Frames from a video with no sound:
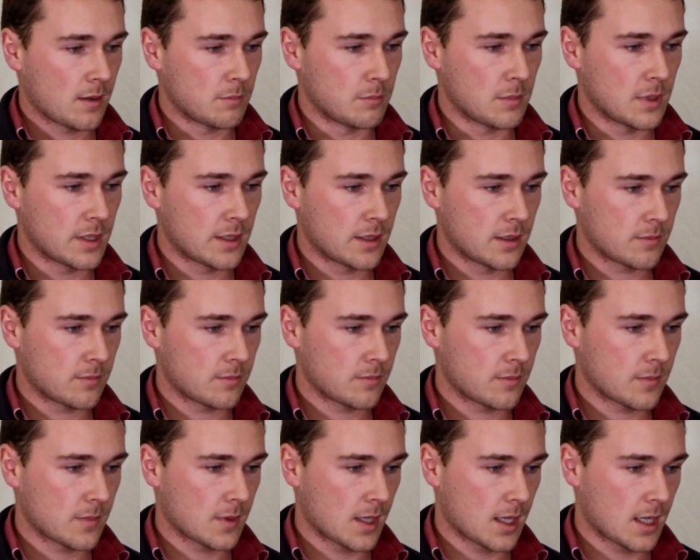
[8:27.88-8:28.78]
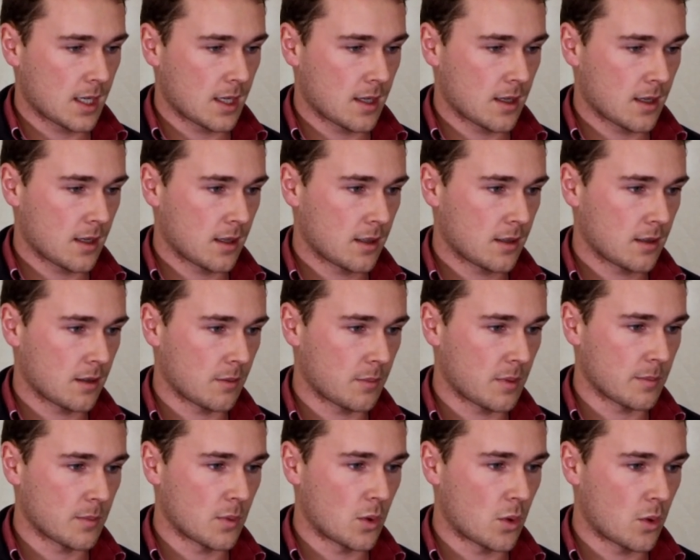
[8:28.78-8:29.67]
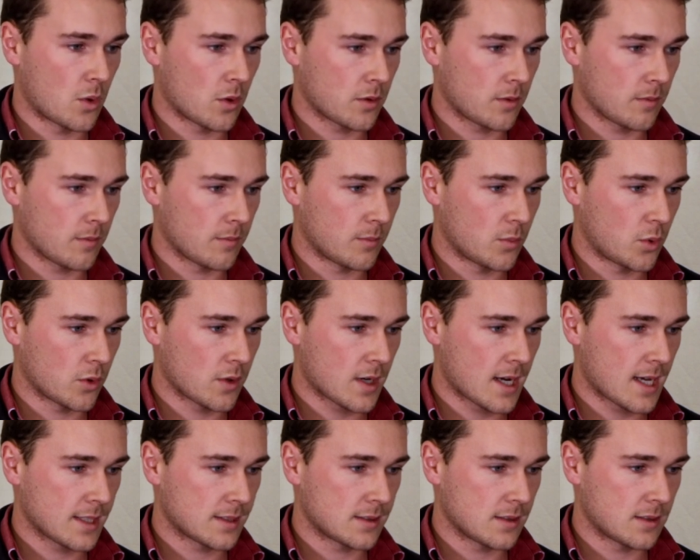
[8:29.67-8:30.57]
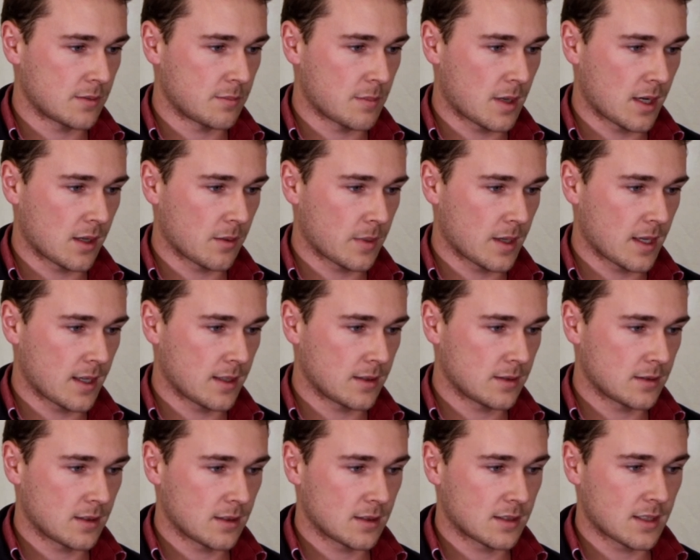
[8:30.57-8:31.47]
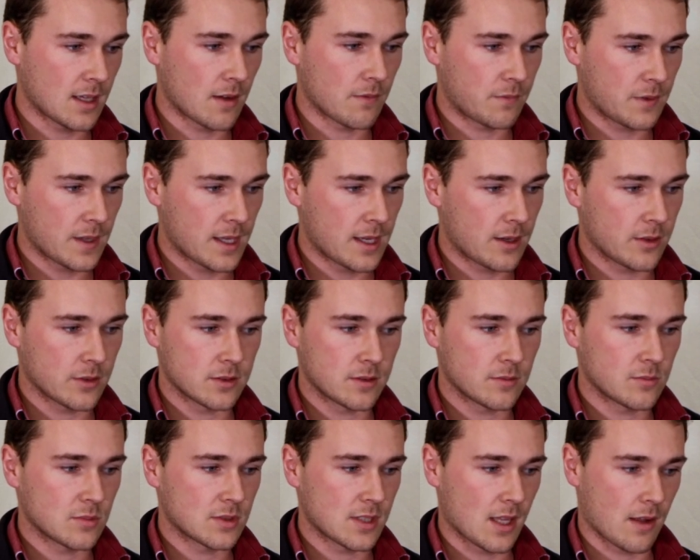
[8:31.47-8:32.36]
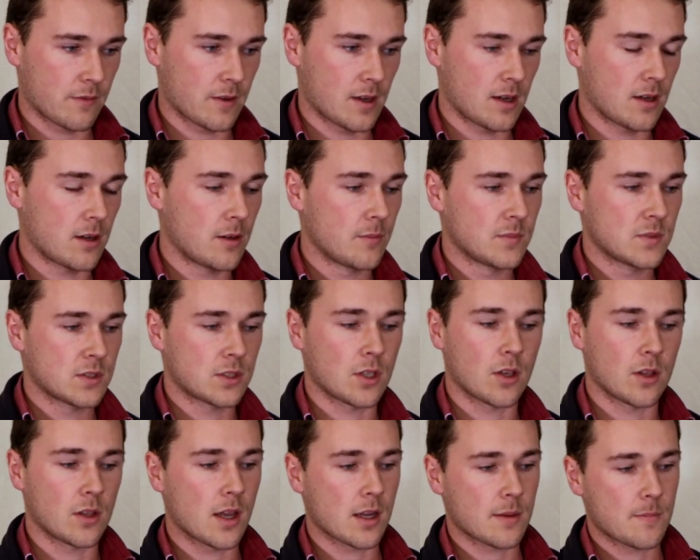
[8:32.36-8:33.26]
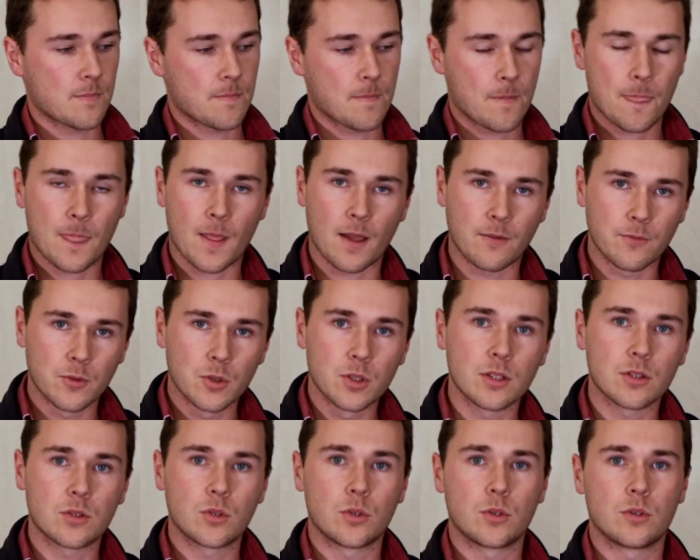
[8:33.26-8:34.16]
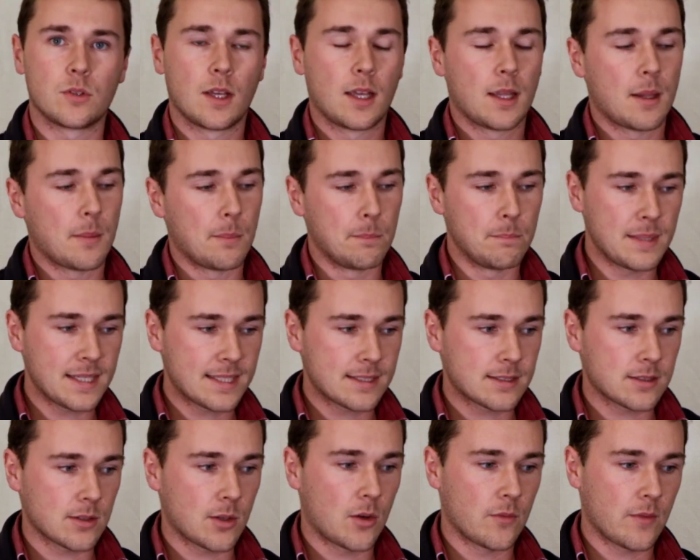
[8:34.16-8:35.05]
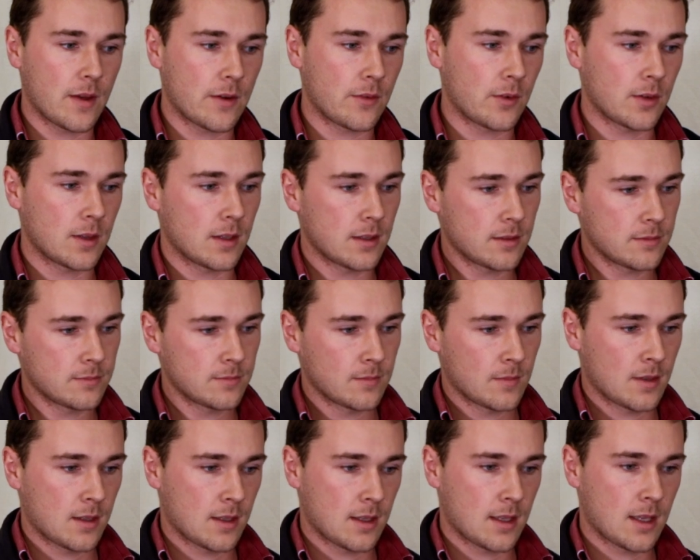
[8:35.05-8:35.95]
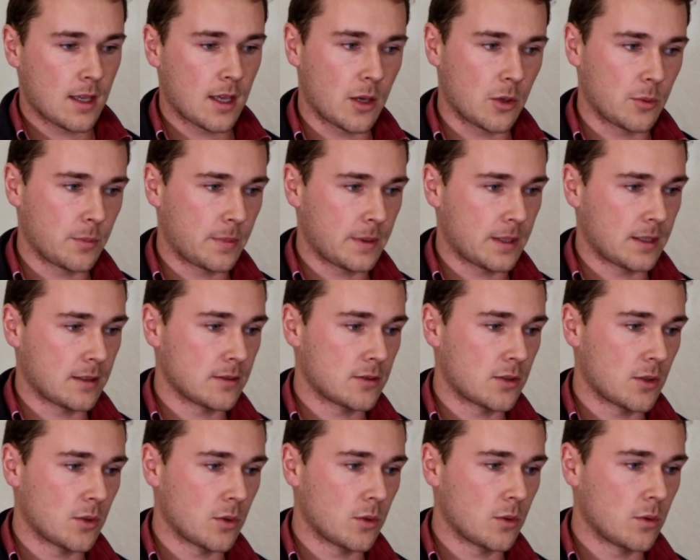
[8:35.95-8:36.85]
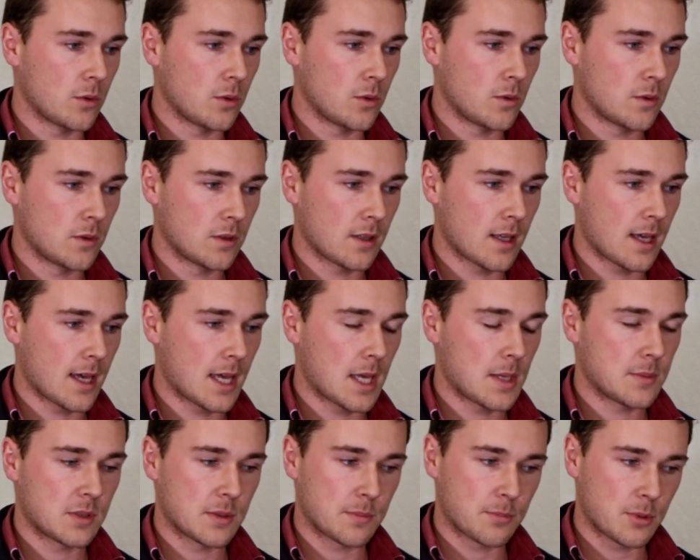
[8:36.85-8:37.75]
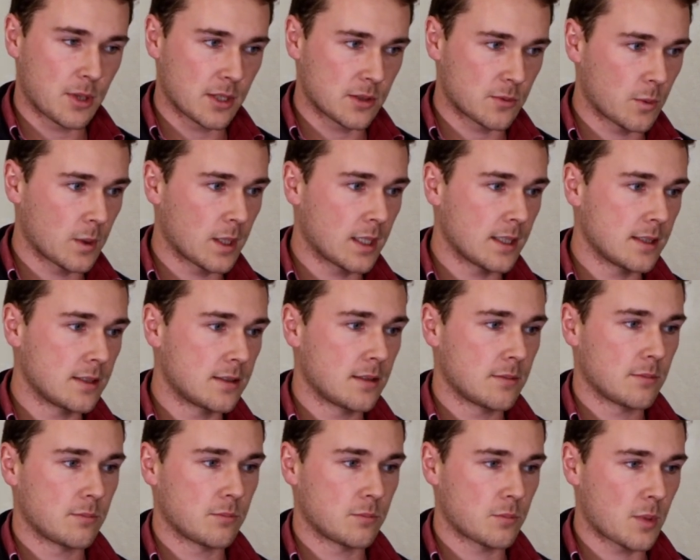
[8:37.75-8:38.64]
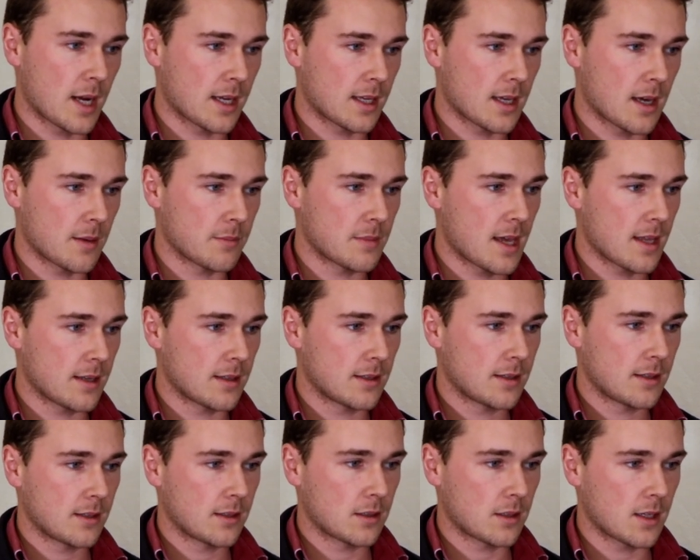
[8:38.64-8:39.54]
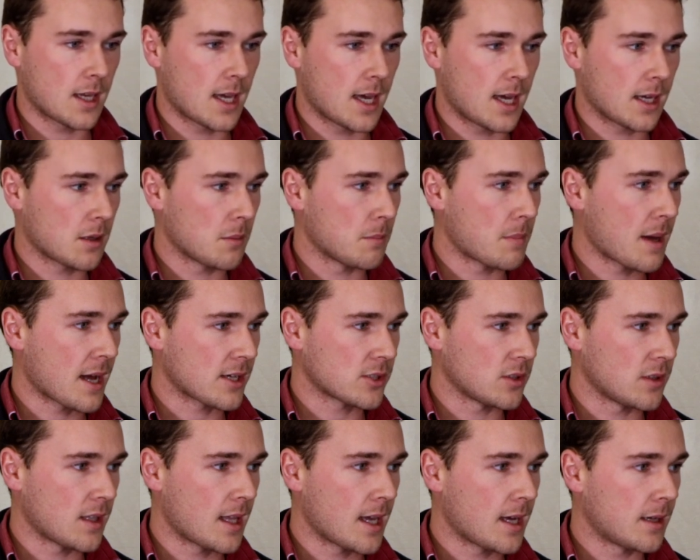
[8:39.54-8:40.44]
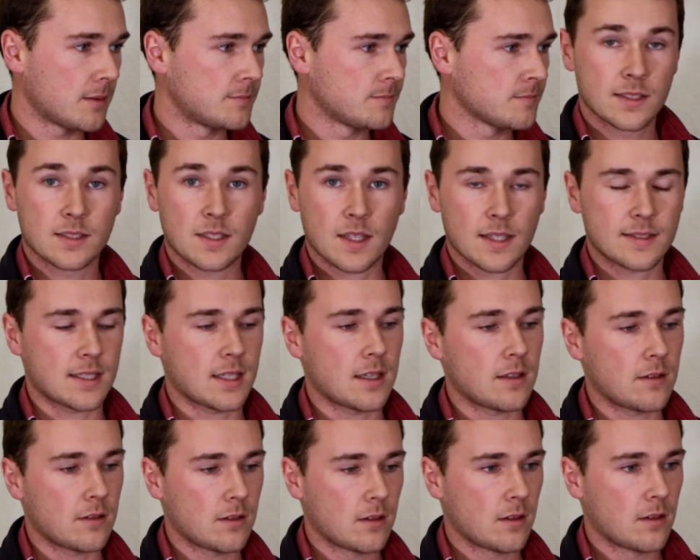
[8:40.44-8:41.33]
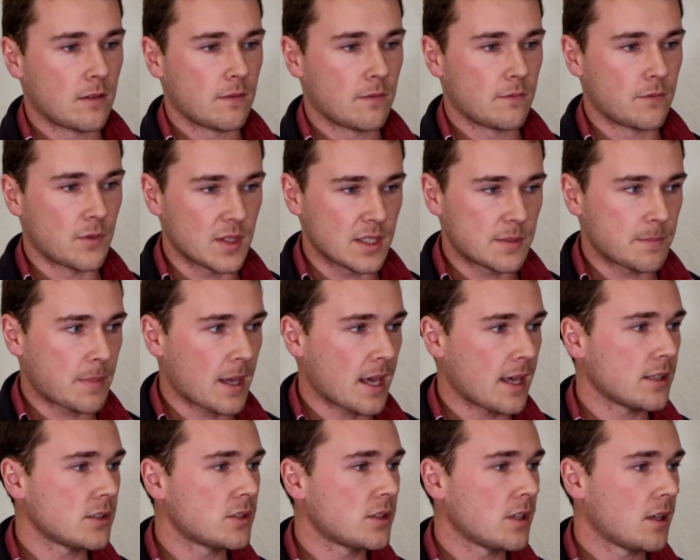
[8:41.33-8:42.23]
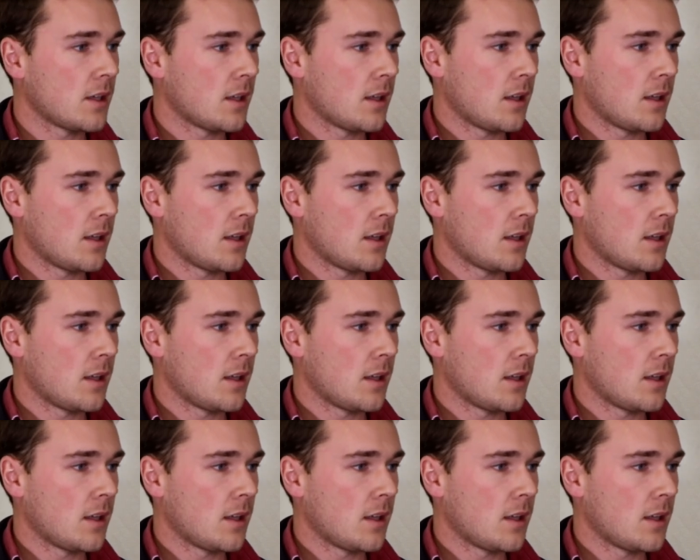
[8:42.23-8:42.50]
Millet, a bit more grasses, mung beans, sunflowers, safflower. So like a really good mix of everything, helping to suppress weeds, break up that compaction layer. So that's it for this page.